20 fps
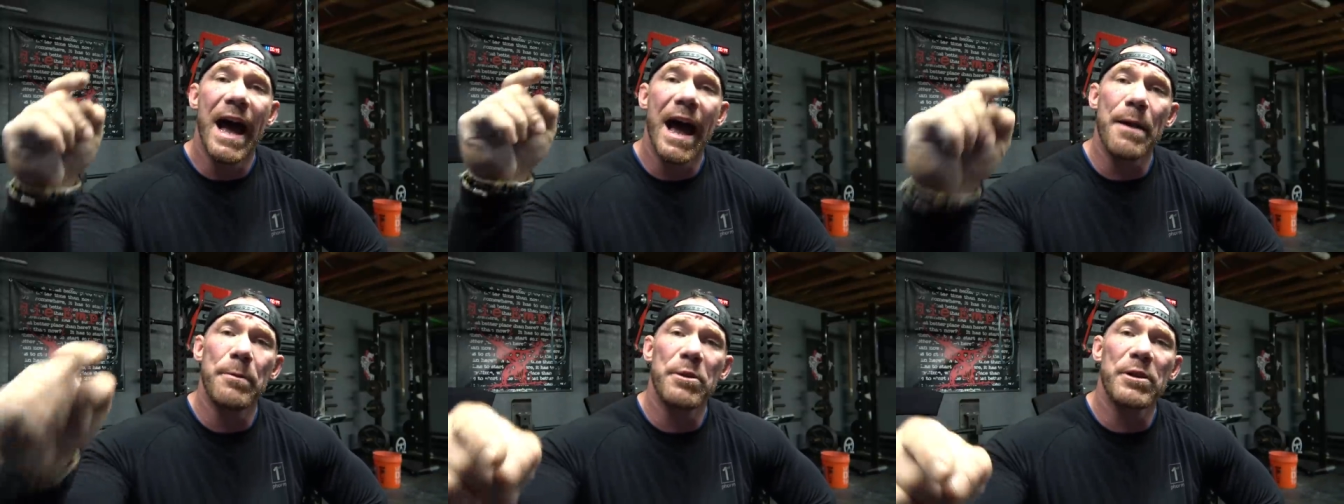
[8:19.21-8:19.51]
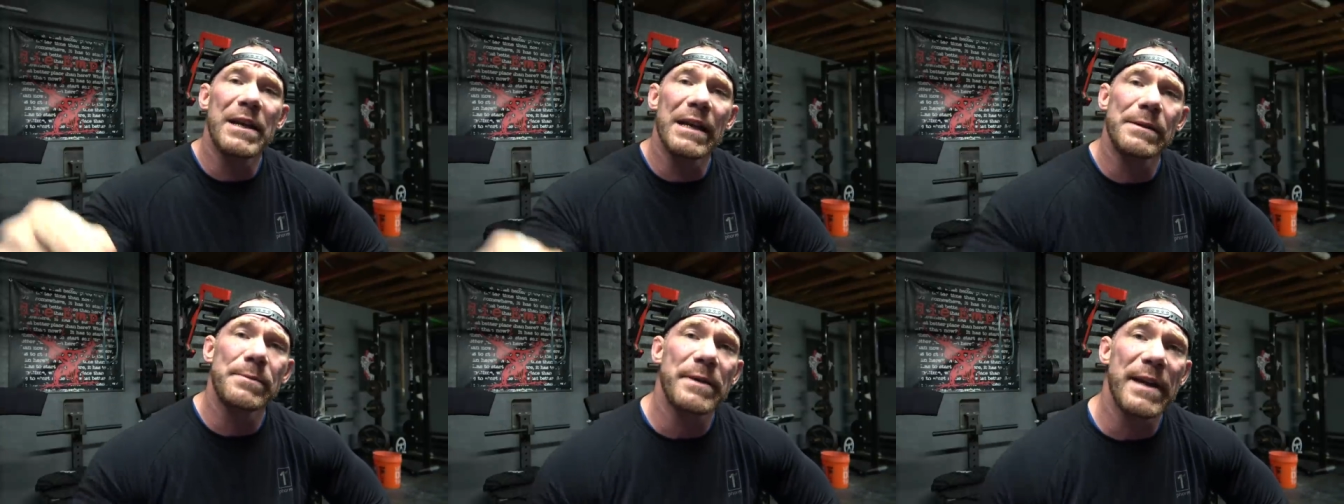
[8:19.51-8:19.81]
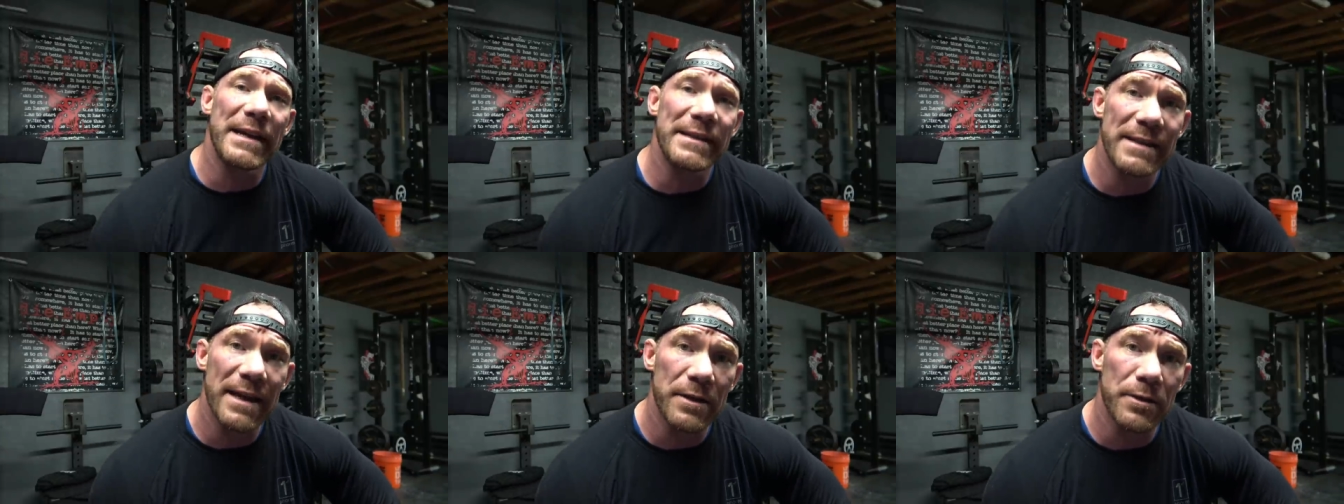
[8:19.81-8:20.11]
I will catch you
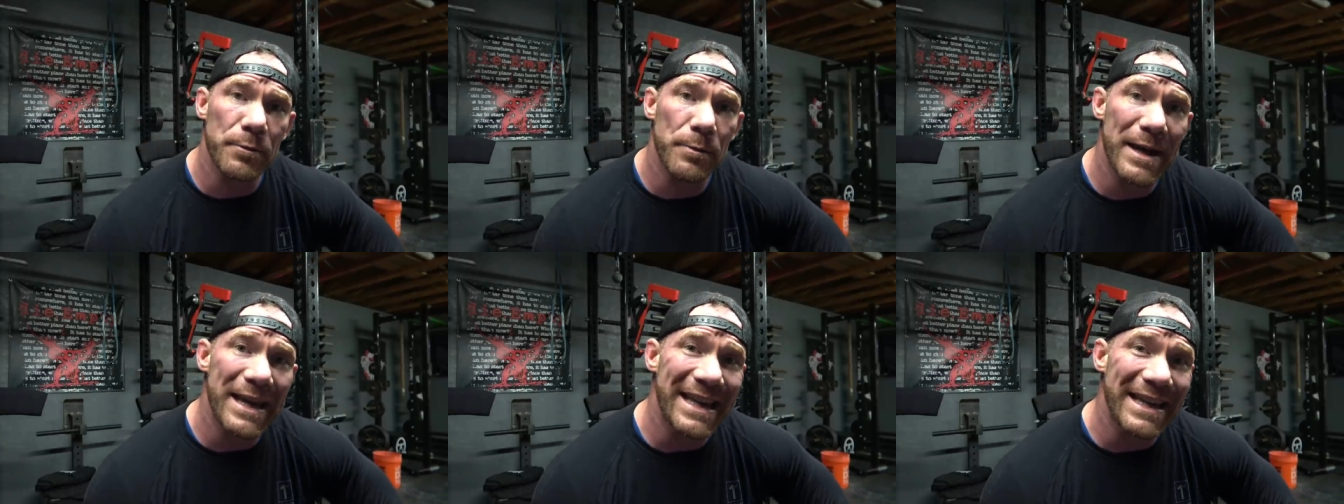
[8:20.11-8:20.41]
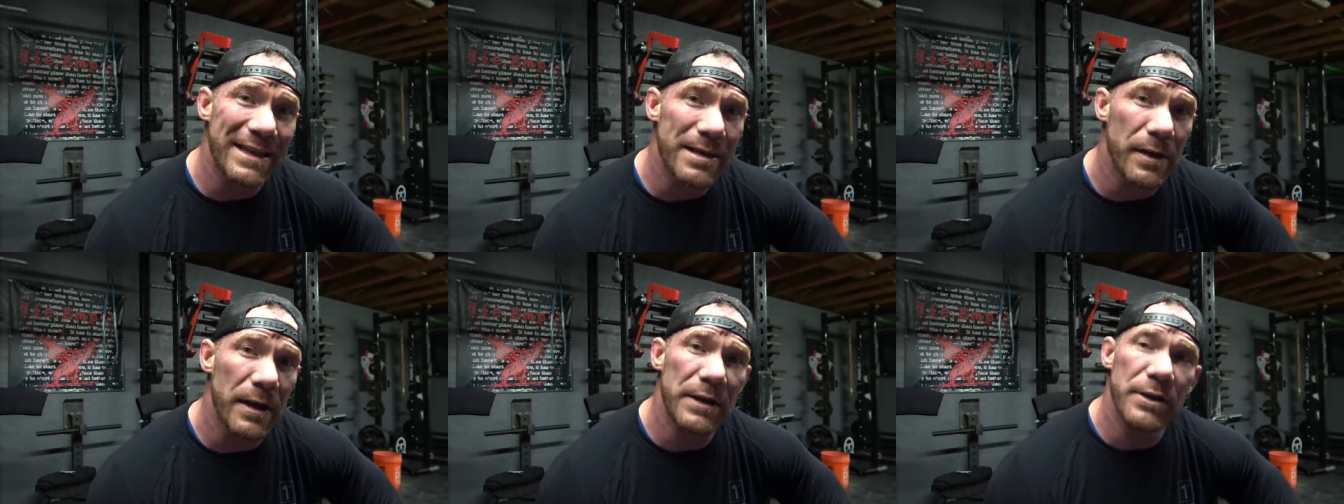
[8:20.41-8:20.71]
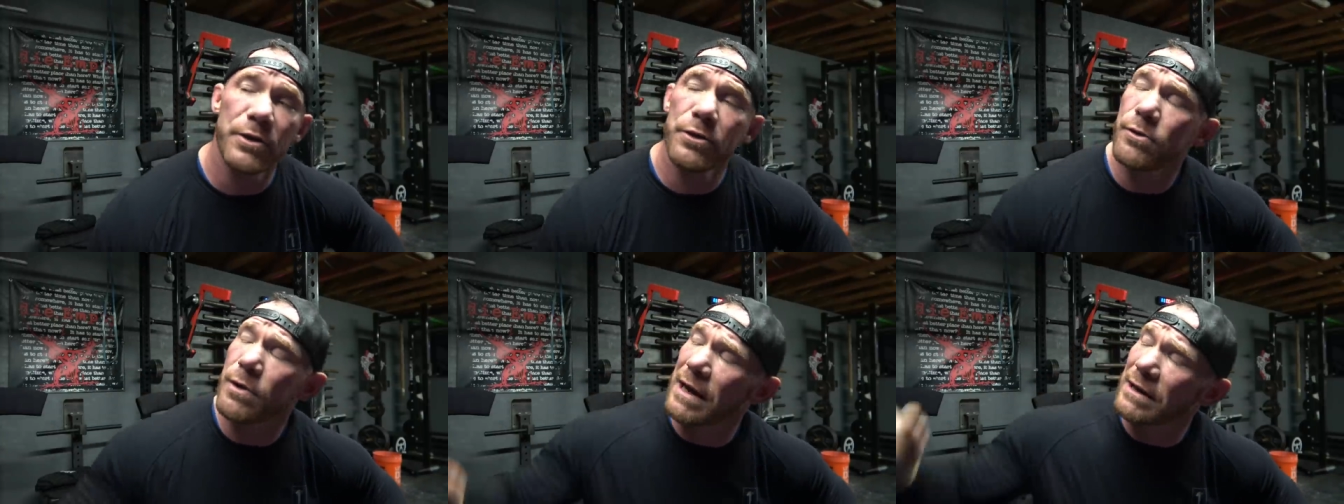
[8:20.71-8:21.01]
guys later in the week. Until I
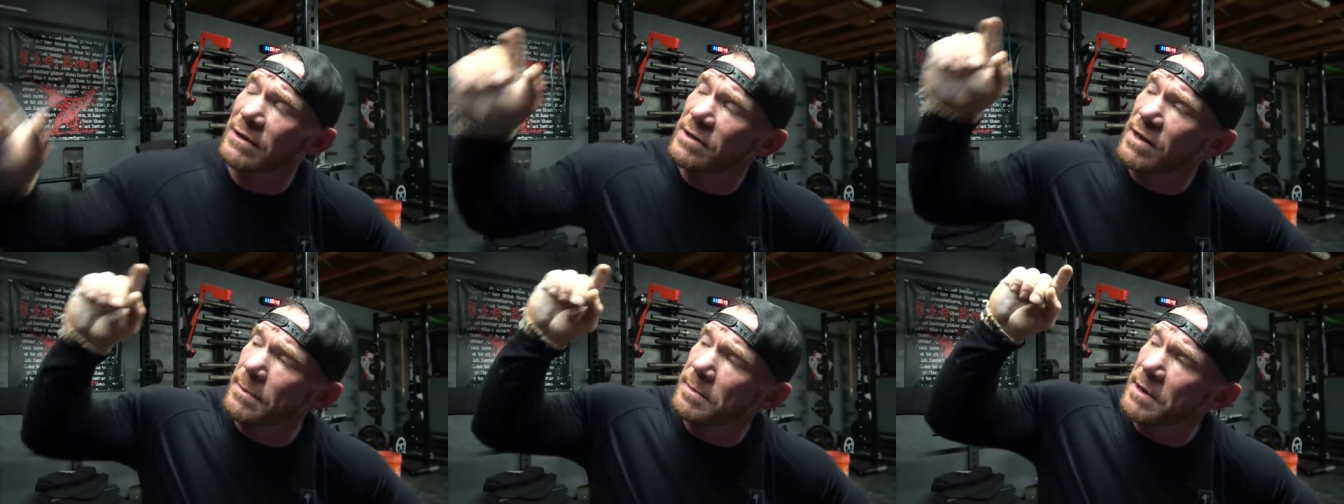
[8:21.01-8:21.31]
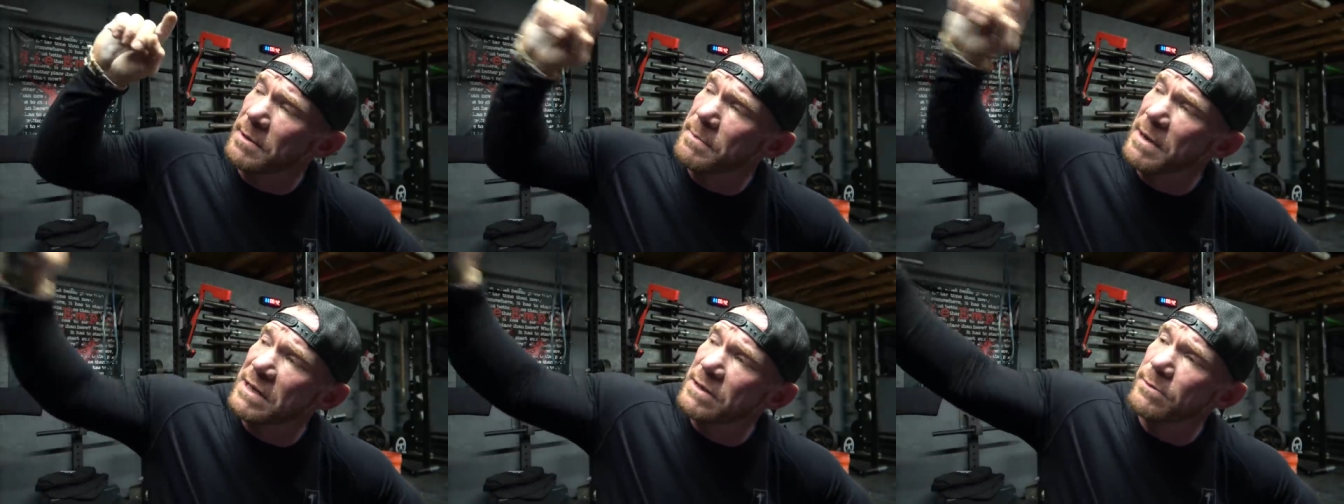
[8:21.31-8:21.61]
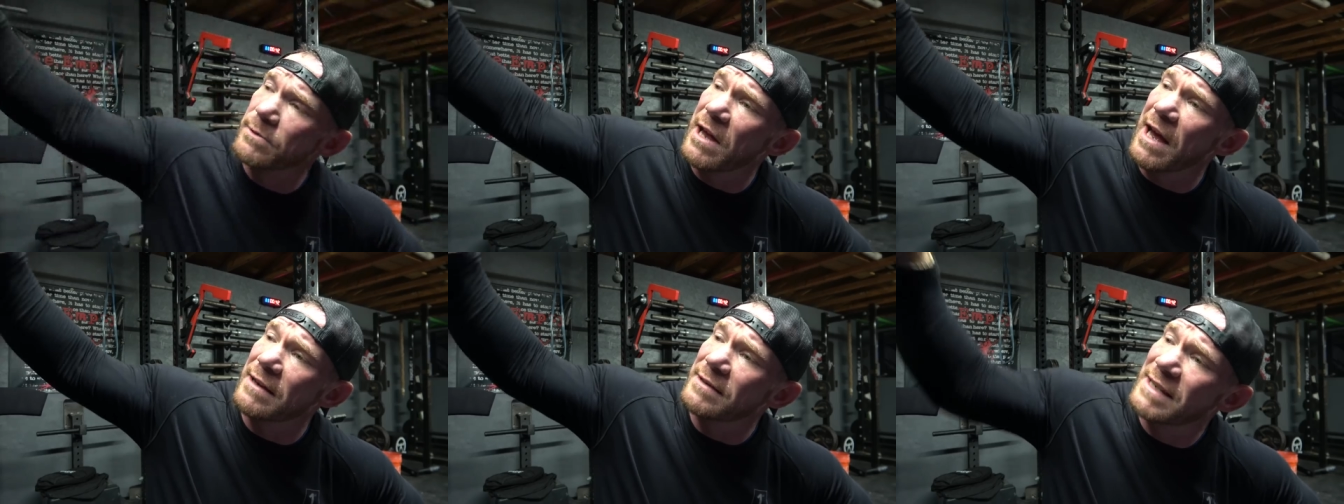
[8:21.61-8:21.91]
do go out to something
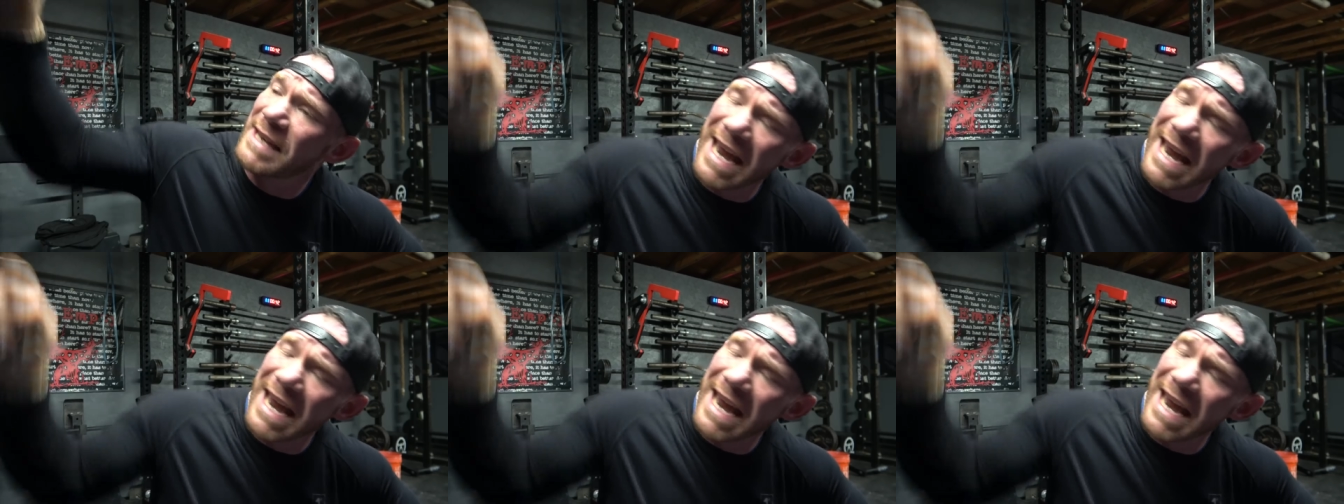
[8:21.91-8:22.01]
amazing, realize,